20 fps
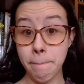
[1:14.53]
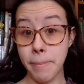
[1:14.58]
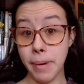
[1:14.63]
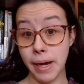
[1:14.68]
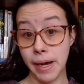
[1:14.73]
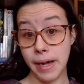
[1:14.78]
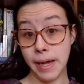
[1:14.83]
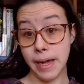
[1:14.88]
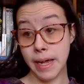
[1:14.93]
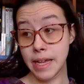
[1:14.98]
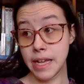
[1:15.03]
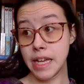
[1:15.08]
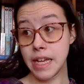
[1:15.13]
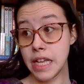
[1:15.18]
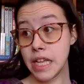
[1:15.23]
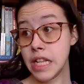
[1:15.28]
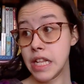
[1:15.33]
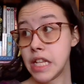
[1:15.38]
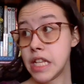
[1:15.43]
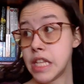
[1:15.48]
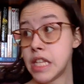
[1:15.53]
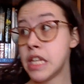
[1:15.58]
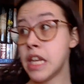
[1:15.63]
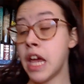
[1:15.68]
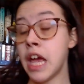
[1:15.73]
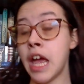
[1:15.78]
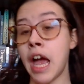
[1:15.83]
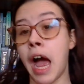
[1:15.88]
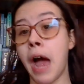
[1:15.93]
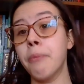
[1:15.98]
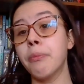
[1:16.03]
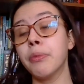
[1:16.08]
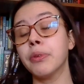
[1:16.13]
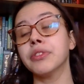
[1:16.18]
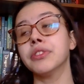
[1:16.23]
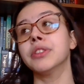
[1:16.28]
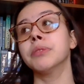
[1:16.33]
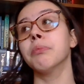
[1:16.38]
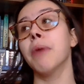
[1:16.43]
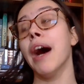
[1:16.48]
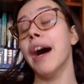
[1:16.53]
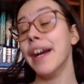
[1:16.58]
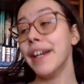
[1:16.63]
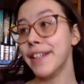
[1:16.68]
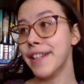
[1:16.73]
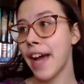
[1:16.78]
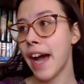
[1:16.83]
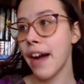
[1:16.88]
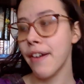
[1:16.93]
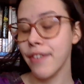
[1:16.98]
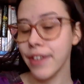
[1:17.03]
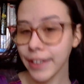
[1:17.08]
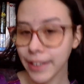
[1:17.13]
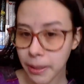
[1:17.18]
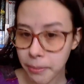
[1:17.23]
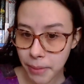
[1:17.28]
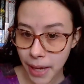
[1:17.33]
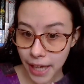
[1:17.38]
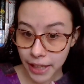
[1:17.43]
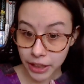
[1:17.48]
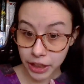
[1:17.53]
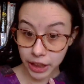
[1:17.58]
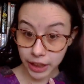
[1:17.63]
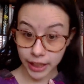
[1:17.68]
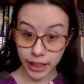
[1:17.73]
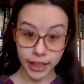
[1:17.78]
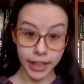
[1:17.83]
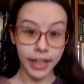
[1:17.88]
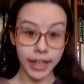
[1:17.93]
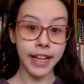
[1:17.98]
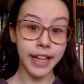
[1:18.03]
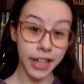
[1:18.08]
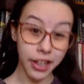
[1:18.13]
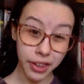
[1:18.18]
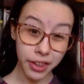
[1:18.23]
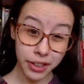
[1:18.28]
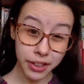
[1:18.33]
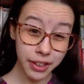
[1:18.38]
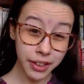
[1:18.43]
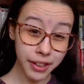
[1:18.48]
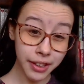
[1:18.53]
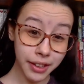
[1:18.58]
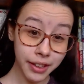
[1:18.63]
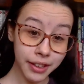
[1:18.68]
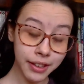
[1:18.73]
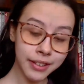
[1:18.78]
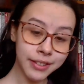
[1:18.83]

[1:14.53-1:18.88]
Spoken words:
But I wouldn't mind having the magic either.